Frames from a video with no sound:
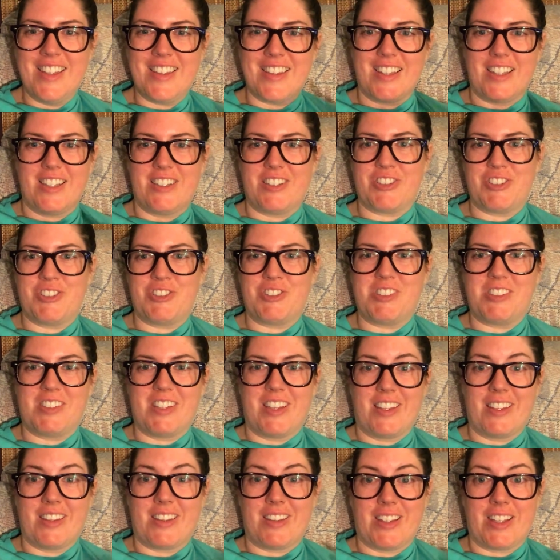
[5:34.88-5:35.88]
that dude's
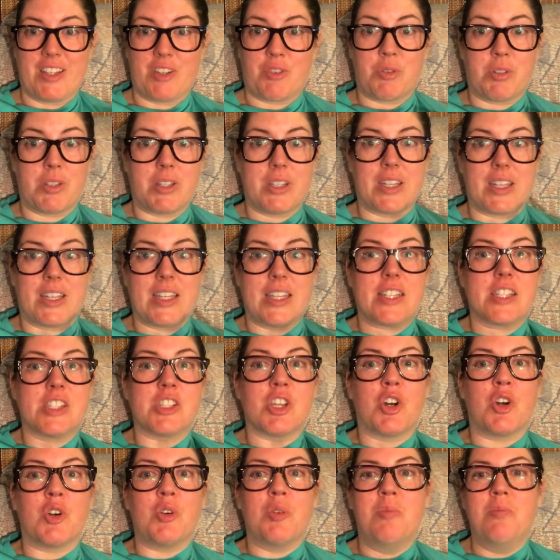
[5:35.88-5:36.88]
death like really hits
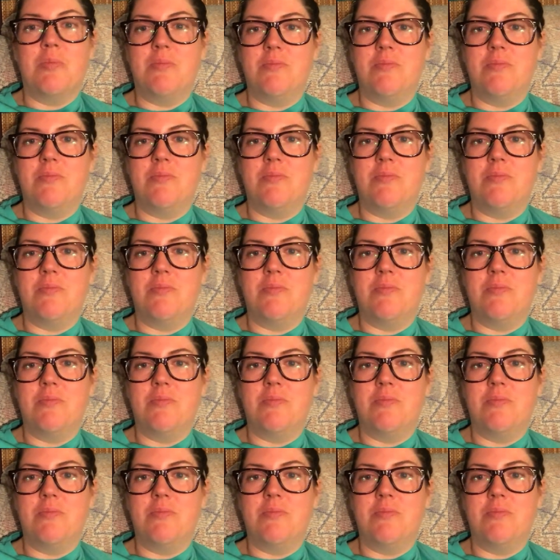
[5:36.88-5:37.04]
home.